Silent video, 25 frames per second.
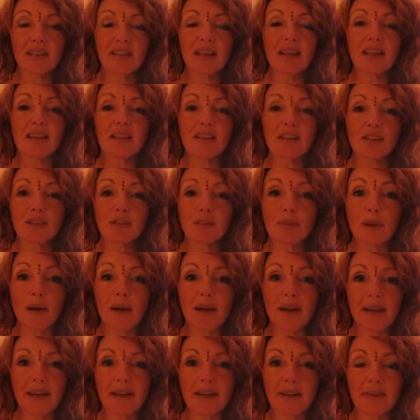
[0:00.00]
and the
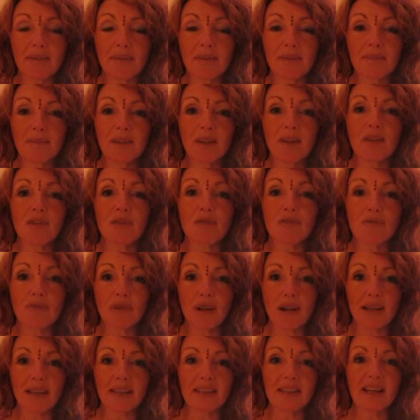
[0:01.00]
spine, the
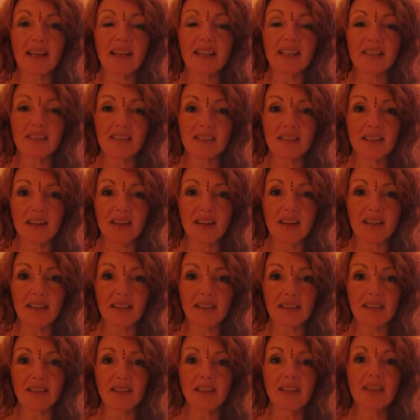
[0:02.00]
right-hand
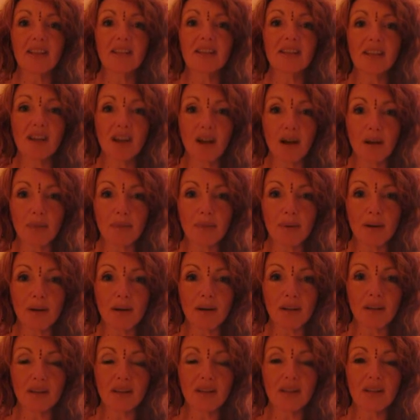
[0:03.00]
side, the upper
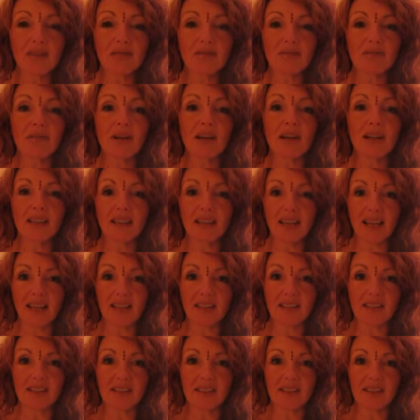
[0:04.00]

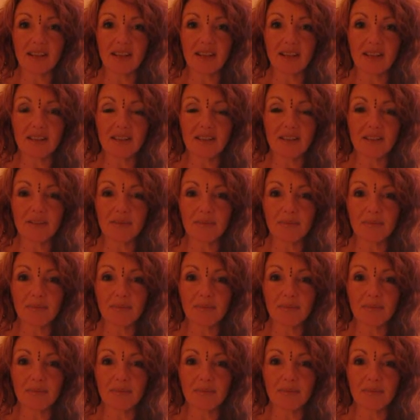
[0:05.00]
right-hand side.